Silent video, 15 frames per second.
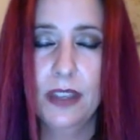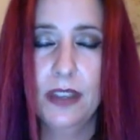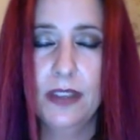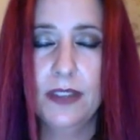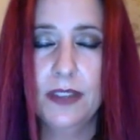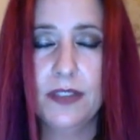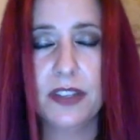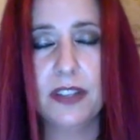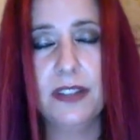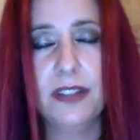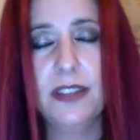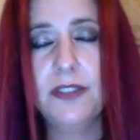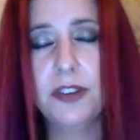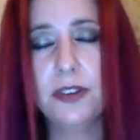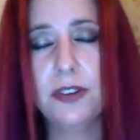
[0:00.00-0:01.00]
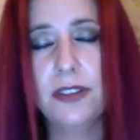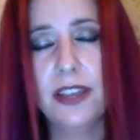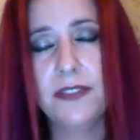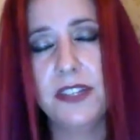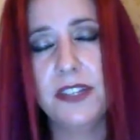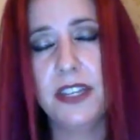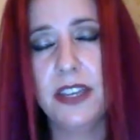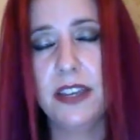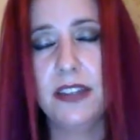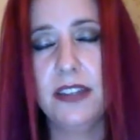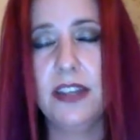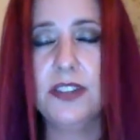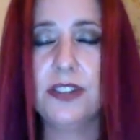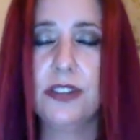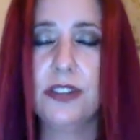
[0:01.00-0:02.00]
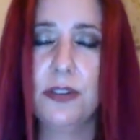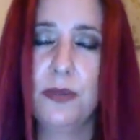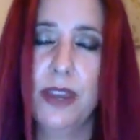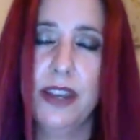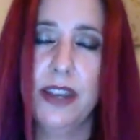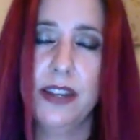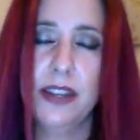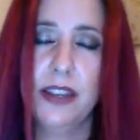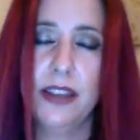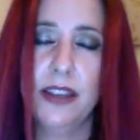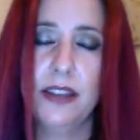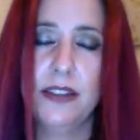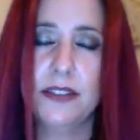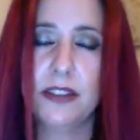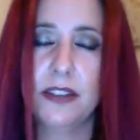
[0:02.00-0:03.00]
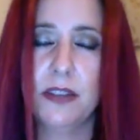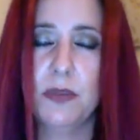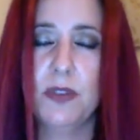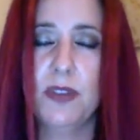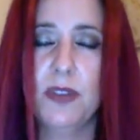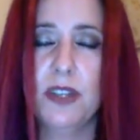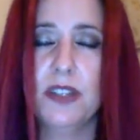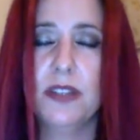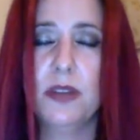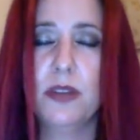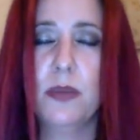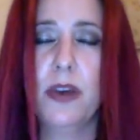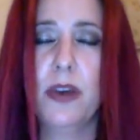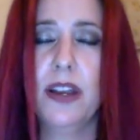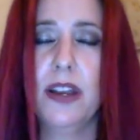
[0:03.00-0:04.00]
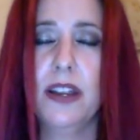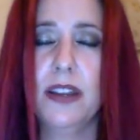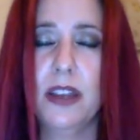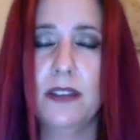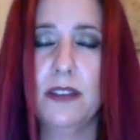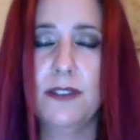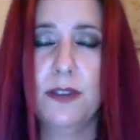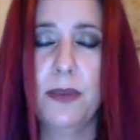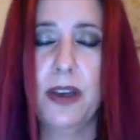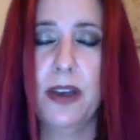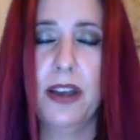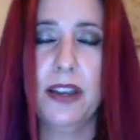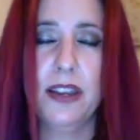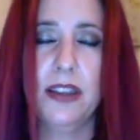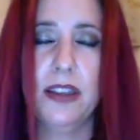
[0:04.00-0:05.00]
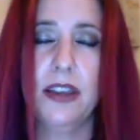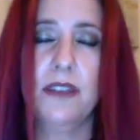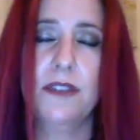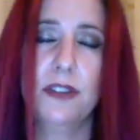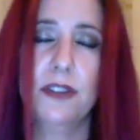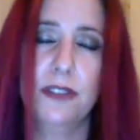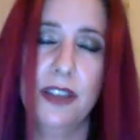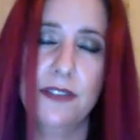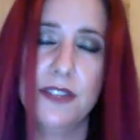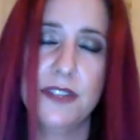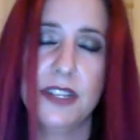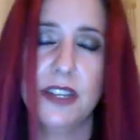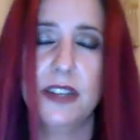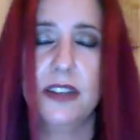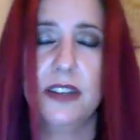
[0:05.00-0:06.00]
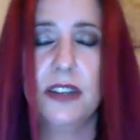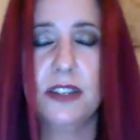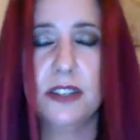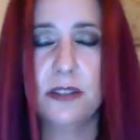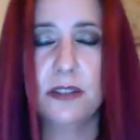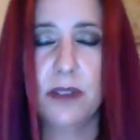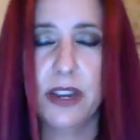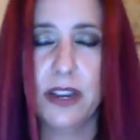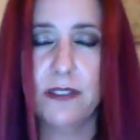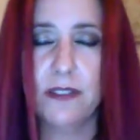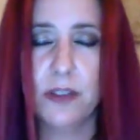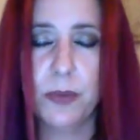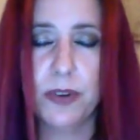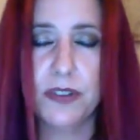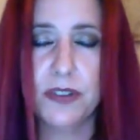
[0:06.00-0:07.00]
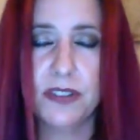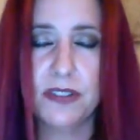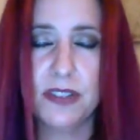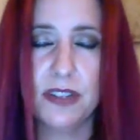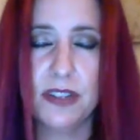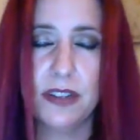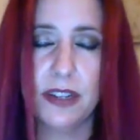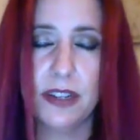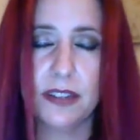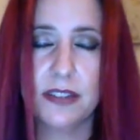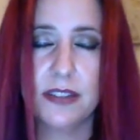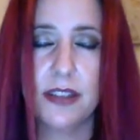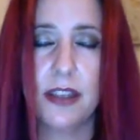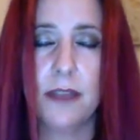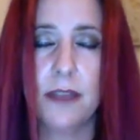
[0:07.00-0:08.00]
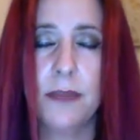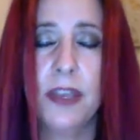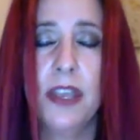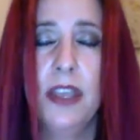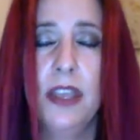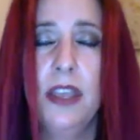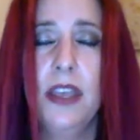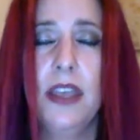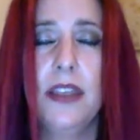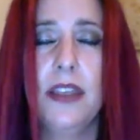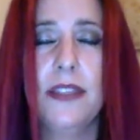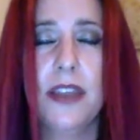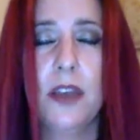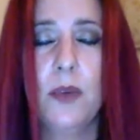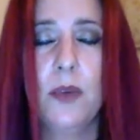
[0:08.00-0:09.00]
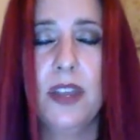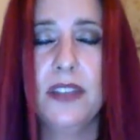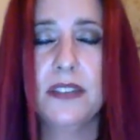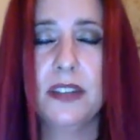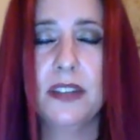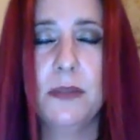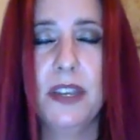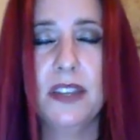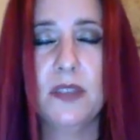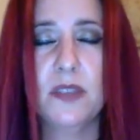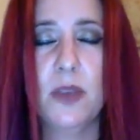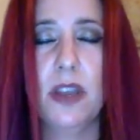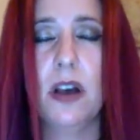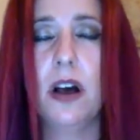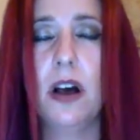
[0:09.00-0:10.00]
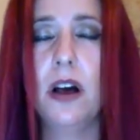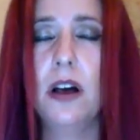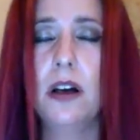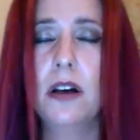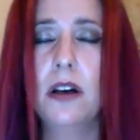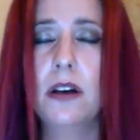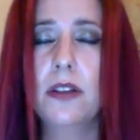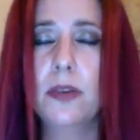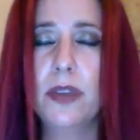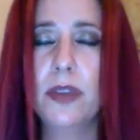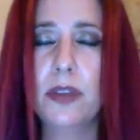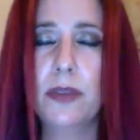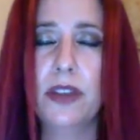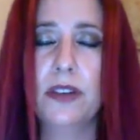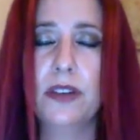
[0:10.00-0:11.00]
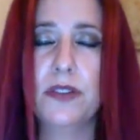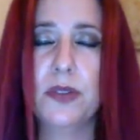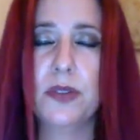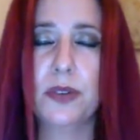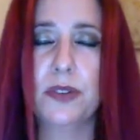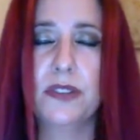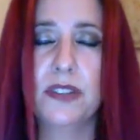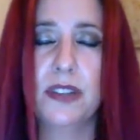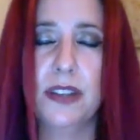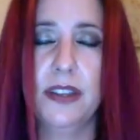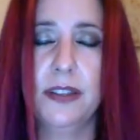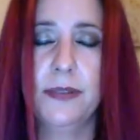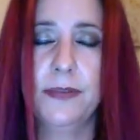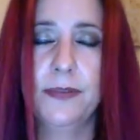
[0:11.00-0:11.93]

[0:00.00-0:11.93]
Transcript: So it's going to leave your left hand, enter their right hand. It's going to move into their body and out of their body, out of their left hand and into the right hand of the person seated next to them. And in that way, it's going to make its way all the way around our circle tonight,